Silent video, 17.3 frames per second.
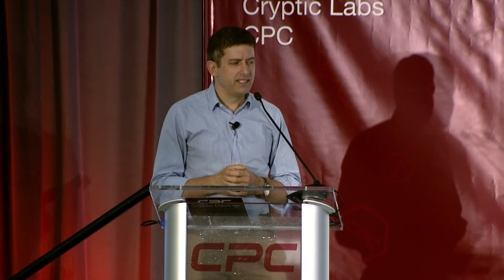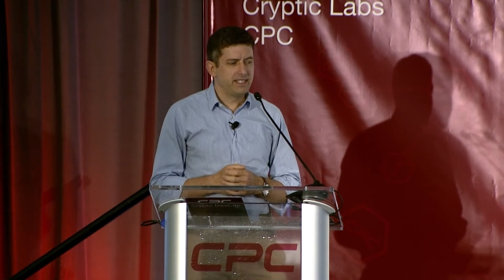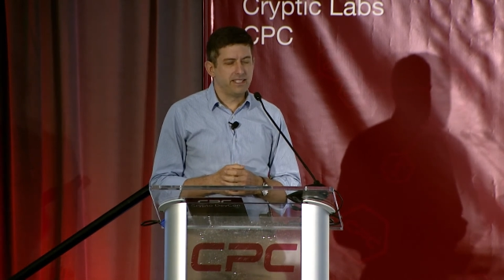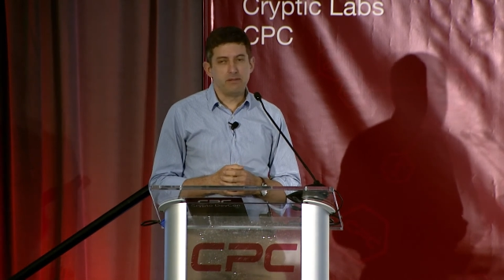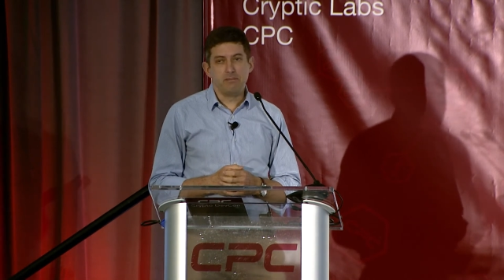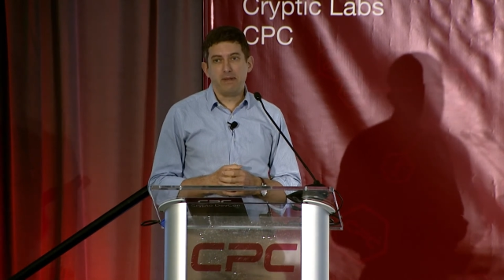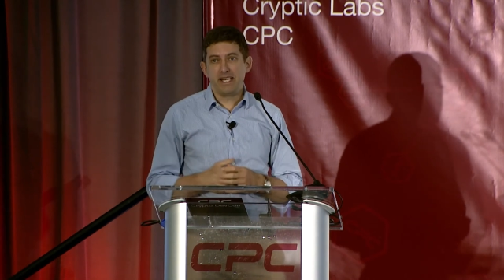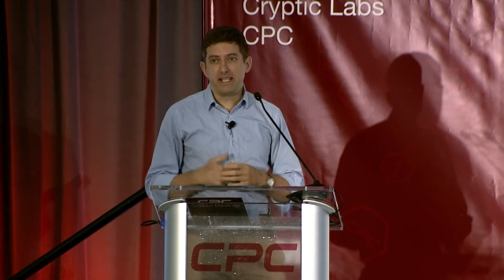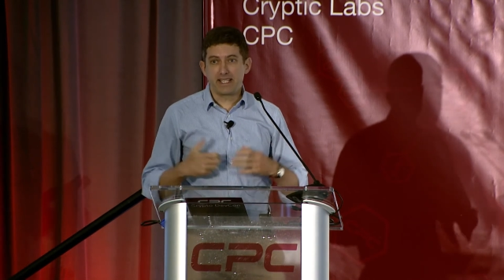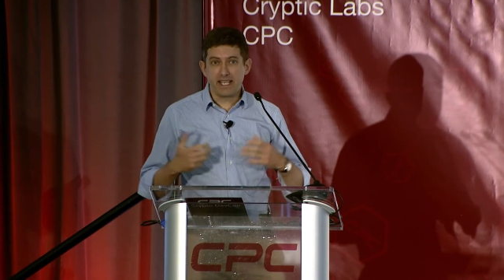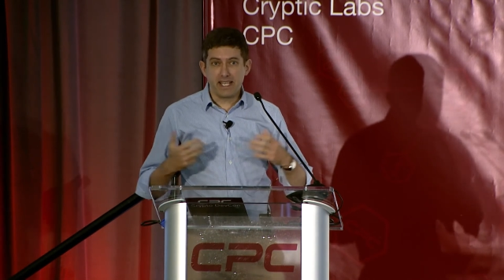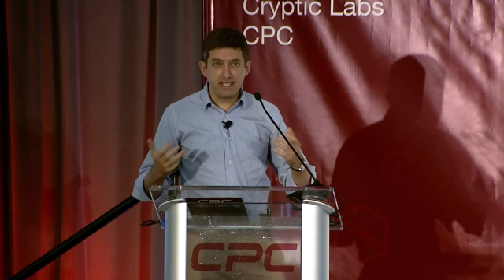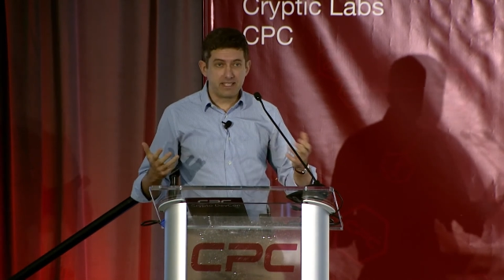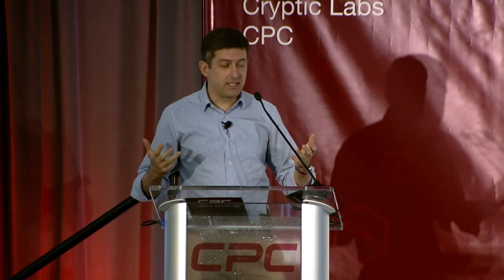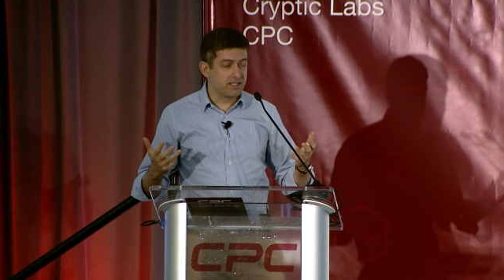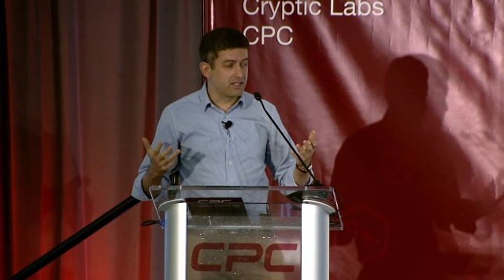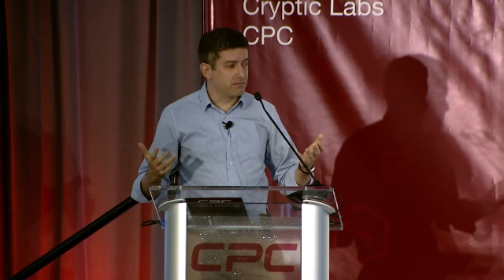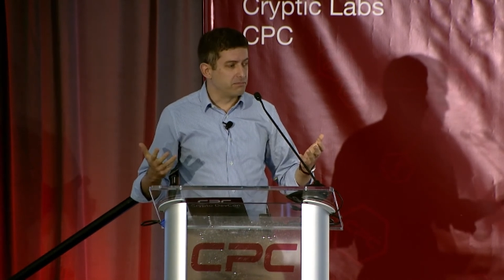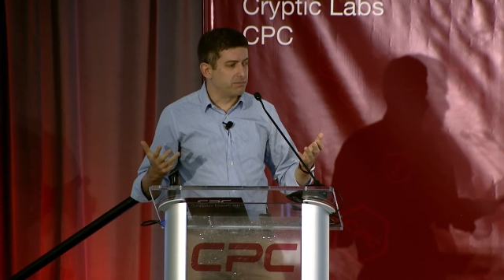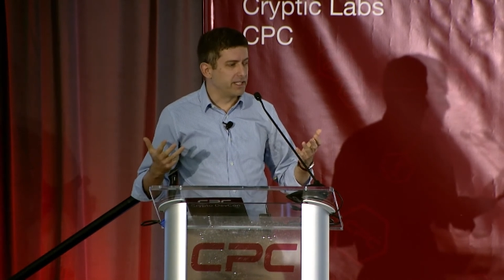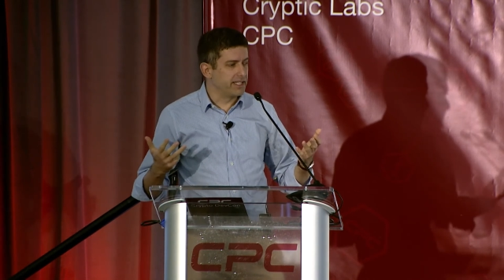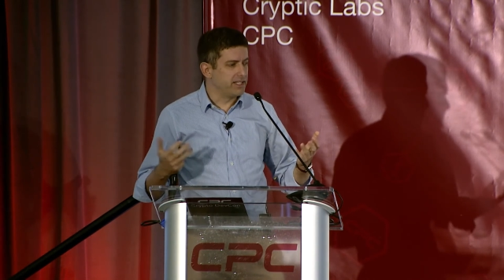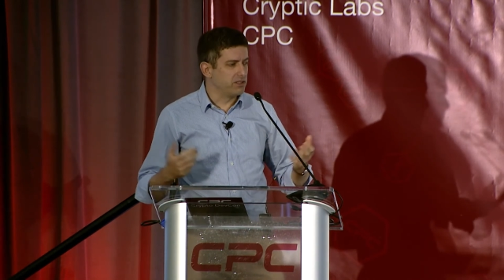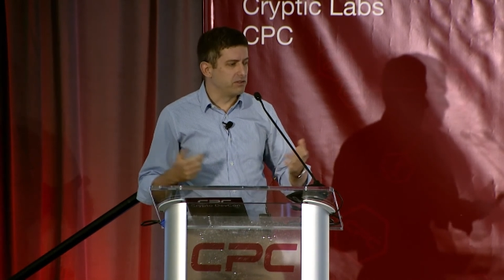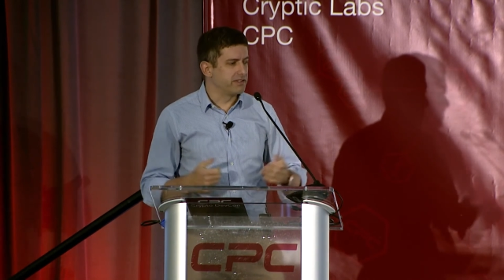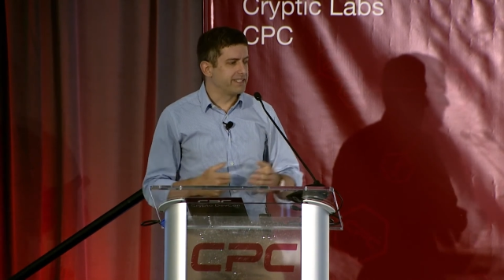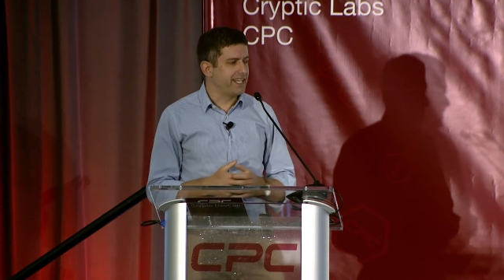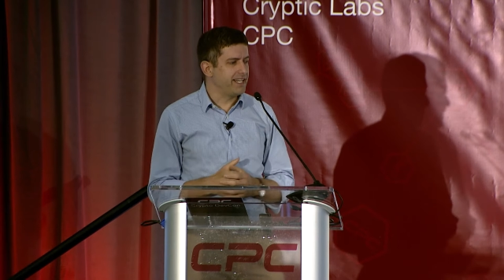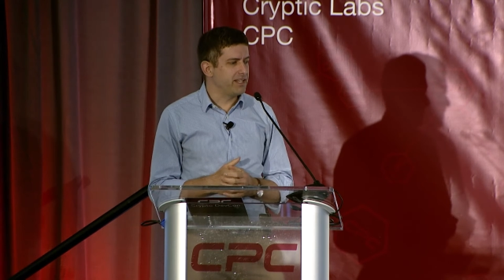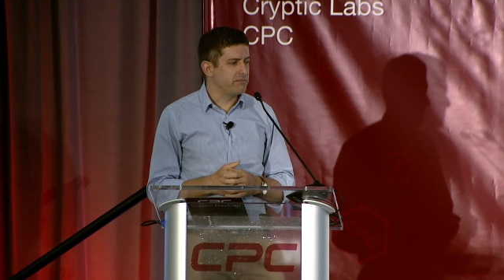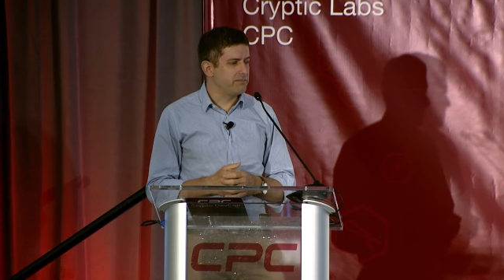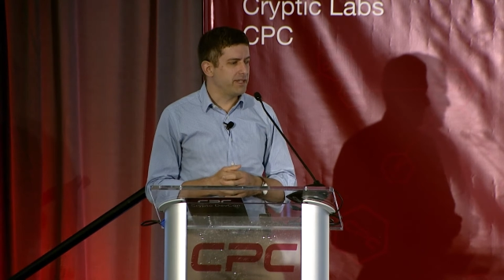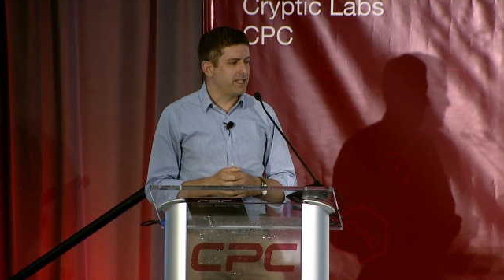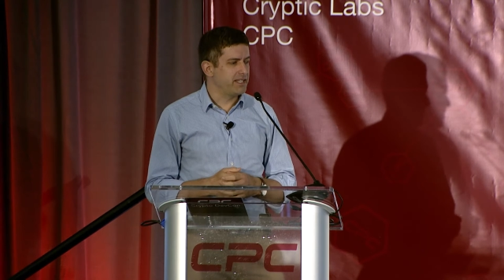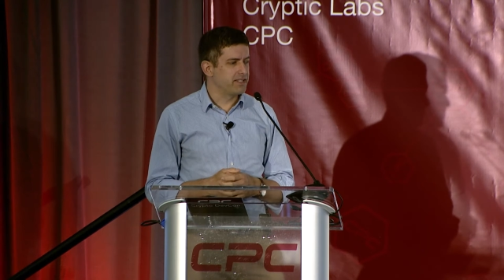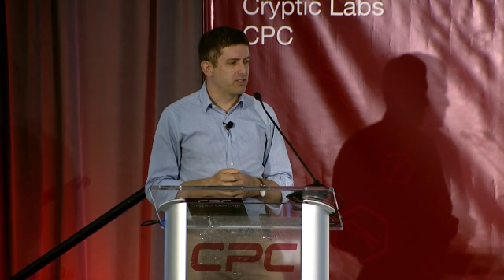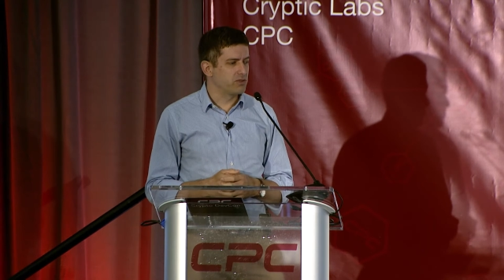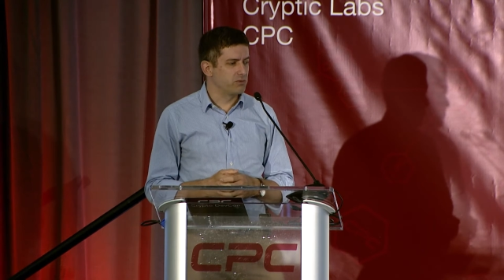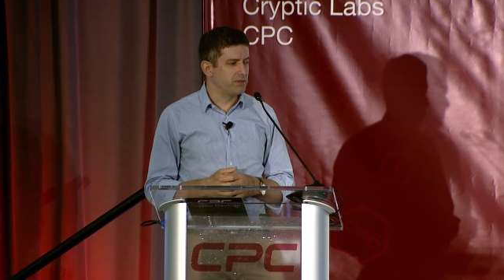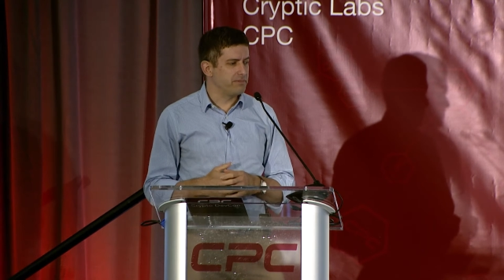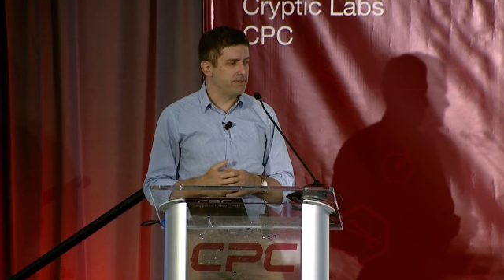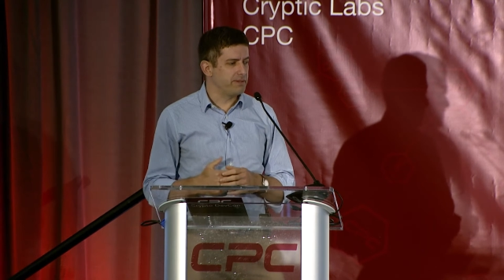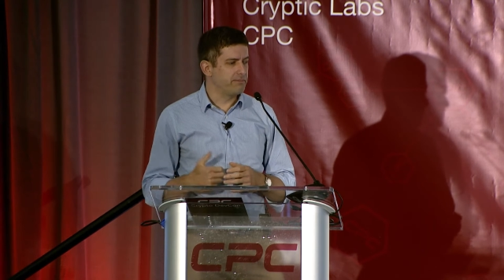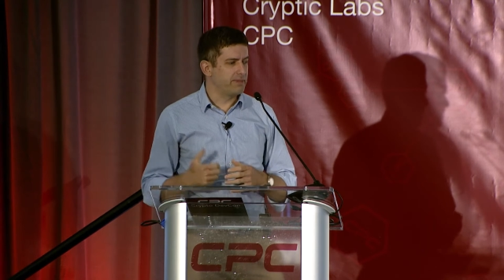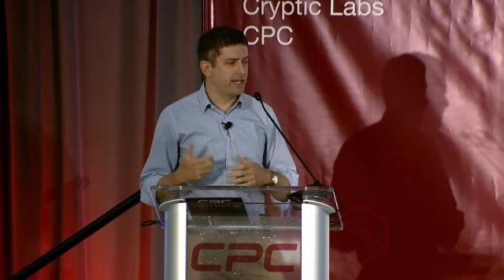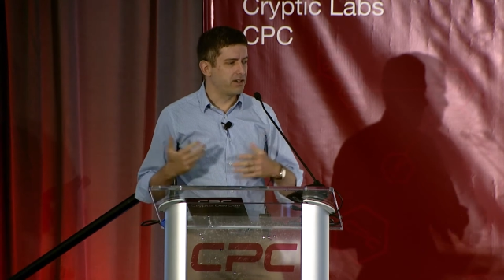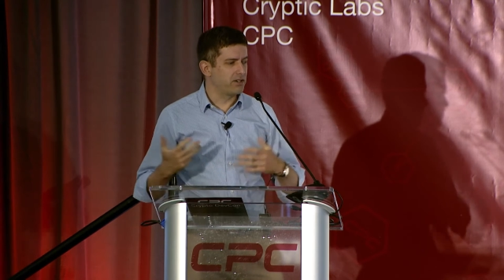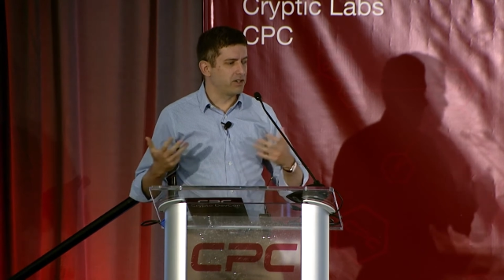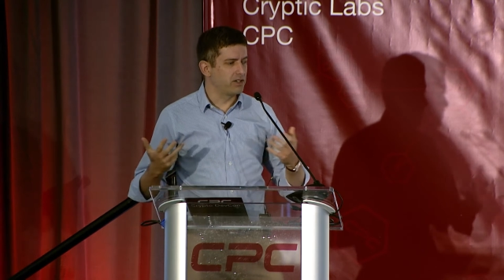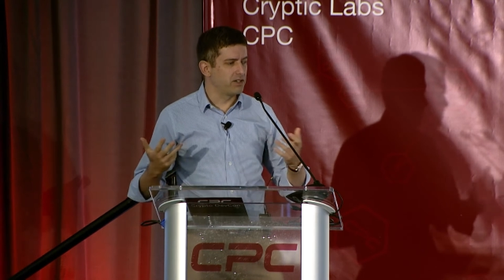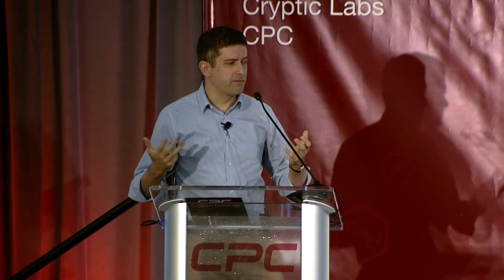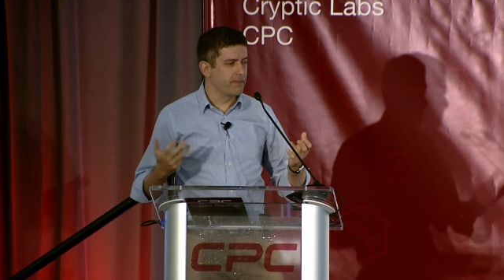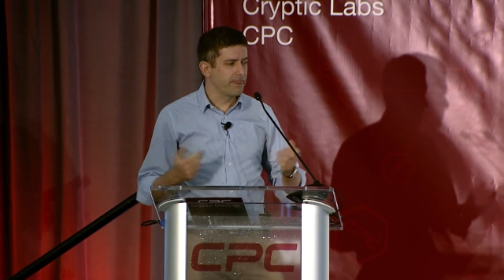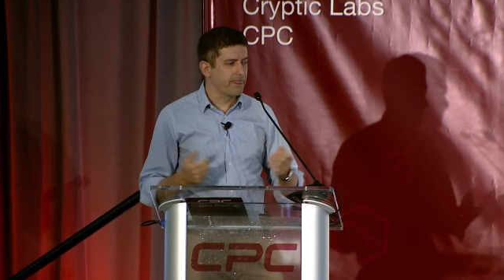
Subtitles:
In many cases, a plain old database would be better.